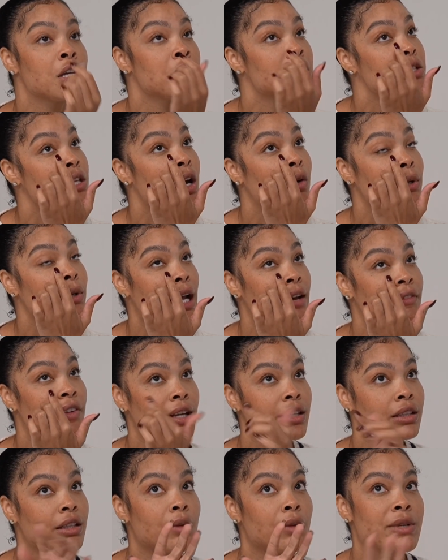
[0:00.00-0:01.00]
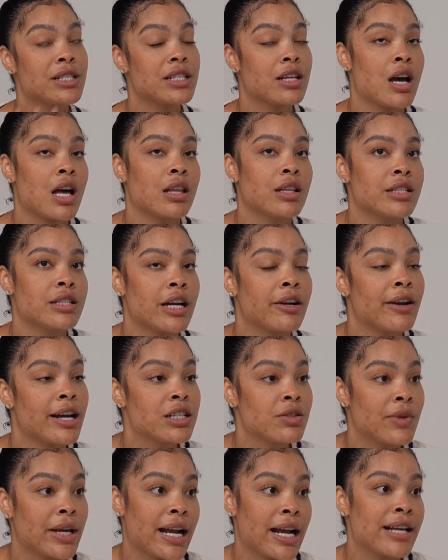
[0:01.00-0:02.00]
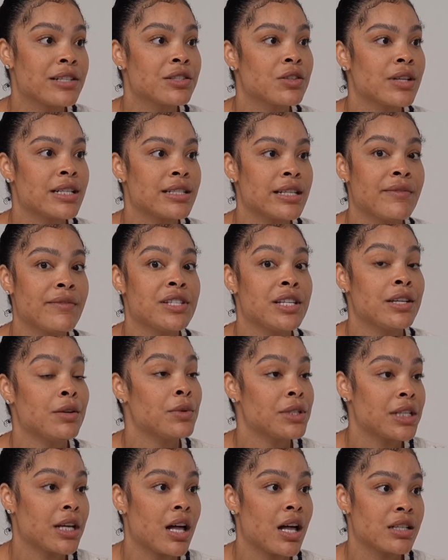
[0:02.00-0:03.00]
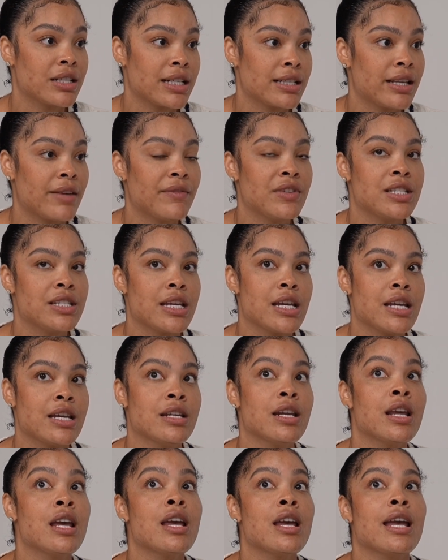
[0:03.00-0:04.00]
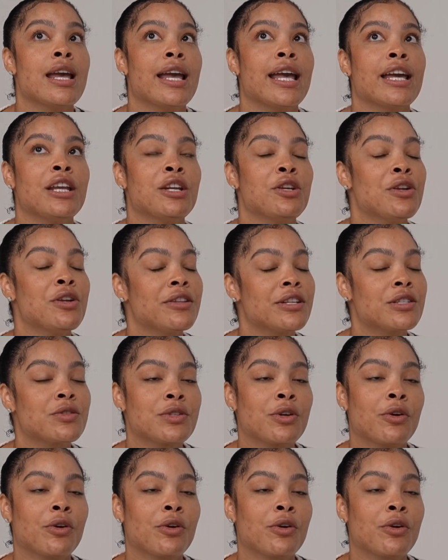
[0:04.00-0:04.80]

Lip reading: So when I finally went to college, I graduated high school at 17, went to college at 17, and this is when